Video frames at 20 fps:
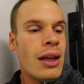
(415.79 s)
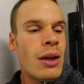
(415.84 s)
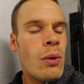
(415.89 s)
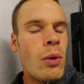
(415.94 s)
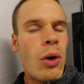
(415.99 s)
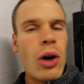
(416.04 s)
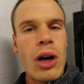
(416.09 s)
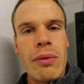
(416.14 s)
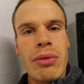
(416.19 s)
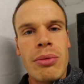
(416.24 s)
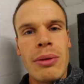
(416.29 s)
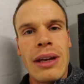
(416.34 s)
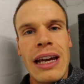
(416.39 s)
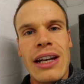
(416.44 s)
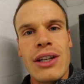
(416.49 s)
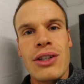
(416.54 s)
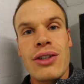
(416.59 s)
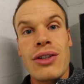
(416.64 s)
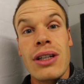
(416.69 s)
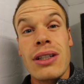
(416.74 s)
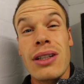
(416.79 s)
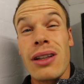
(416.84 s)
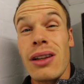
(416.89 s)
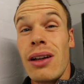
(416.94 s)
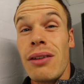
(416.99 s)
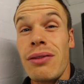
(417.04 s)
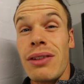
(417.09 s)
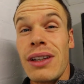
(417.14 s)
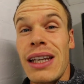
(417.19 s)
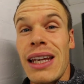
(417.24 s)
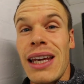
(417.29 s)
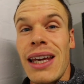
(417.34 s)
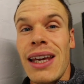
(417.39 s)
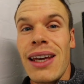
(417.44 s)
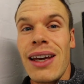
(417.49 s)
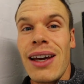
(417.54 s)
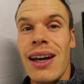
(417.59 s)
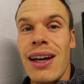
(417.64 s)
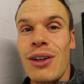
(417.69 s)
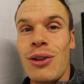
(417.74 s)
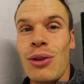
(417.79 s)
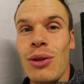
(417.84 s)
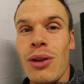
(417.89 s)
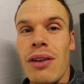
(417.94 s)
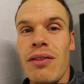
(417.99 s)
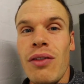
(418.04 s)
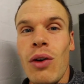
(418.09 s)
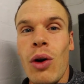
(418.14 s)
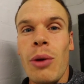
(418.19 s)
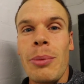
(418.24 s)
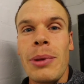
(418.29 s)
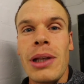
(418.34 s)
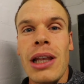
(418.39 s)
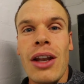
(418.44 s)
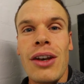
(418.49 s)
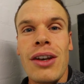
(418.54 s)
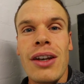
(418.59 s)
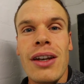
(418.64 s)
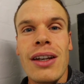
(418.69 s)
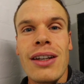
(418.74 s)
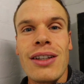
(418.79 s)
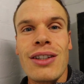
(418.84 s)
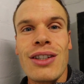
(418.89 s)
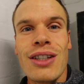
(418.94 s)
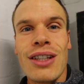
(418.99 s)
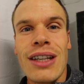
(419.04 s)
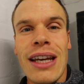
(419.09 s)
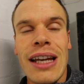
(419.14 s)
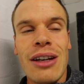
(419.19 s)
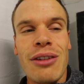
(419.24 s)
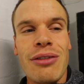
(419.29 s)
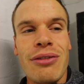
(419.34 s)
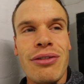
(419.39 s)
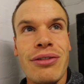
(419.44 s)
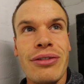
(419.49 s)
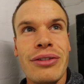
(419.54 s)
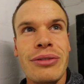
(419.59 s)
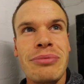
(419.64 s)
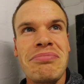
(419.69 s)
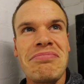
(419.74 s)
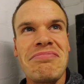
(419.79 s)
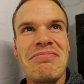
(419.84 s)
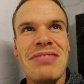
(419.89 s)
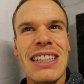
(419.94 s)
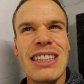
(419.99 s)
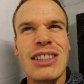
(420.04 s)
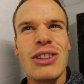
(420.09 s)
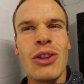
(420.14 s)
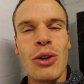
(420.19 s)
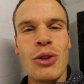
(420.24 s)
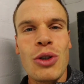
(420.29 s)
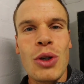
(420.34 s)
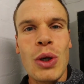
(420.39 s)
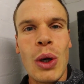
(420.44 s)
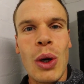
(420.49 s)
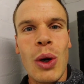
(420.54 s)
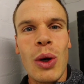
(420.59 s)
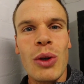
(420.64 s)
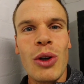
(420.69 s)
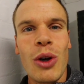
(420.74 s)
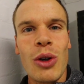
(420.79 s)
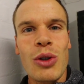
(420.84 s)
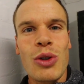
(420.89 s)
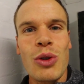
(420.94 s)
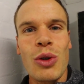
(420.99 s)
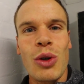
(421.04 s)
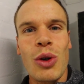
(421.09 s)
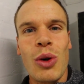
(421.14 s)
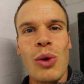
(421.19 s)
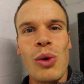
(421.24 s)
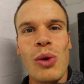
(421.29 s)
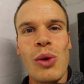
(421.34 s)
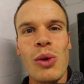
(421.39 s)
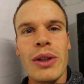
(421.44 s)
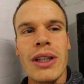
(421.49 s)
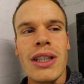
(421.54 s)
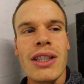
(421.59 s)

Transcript: Walk up from Cannon Street, it's a lovely day. I do love autumn in London. It just kind of, it's not too hot, not too cold,